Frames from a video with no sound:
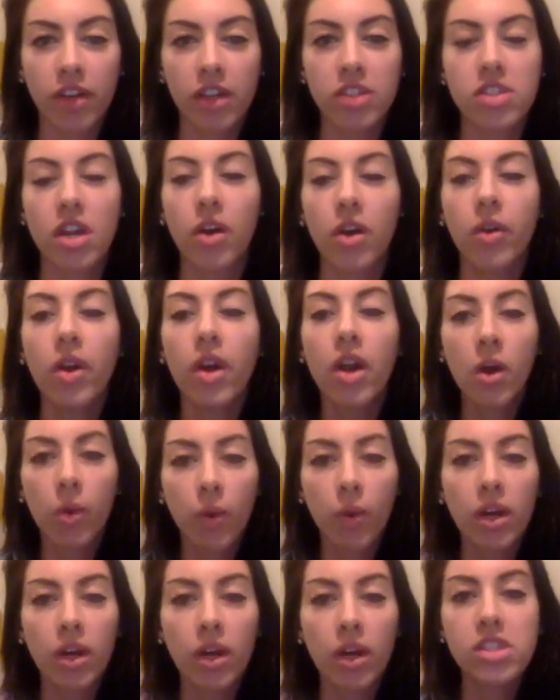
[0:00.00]
So
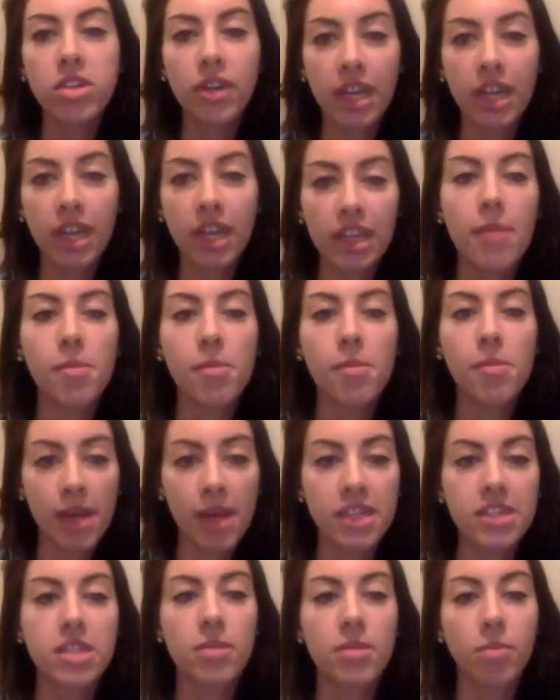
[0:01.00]
once you get that
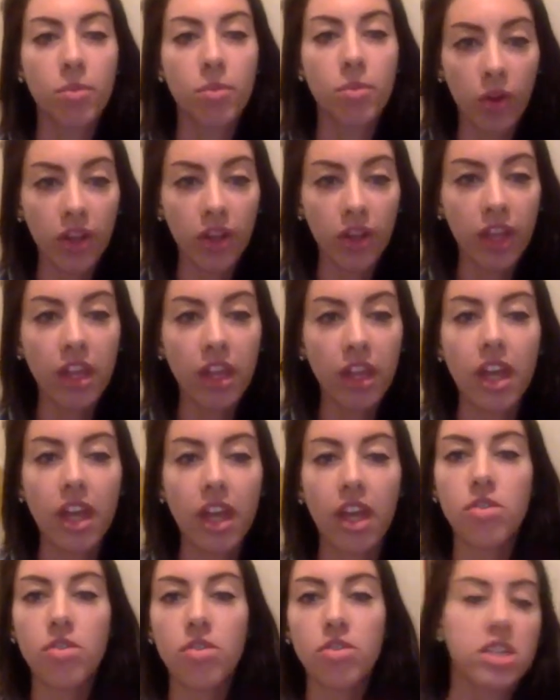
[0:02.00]
momentum rolling,
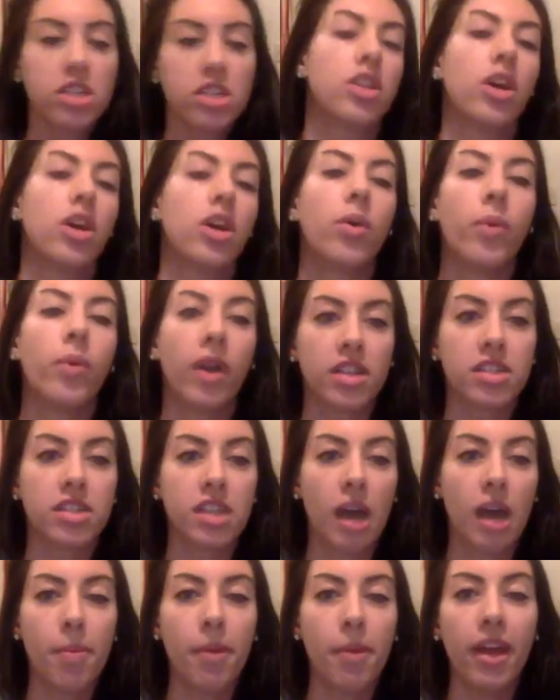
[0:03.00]
like you just don't want to
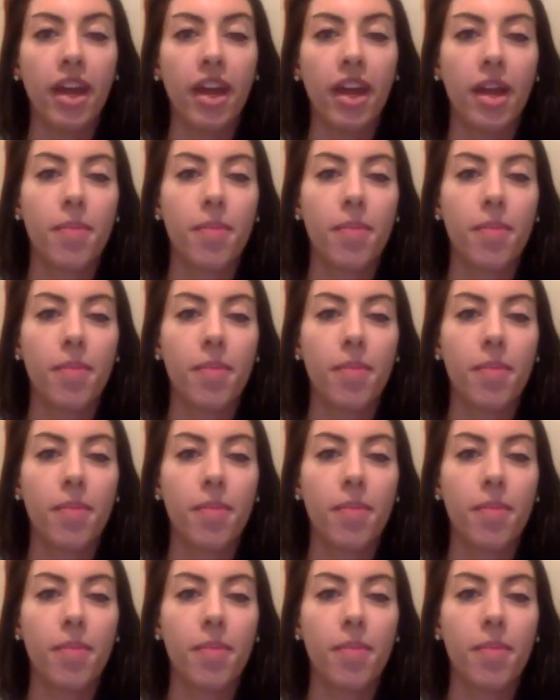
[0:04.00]
stop it.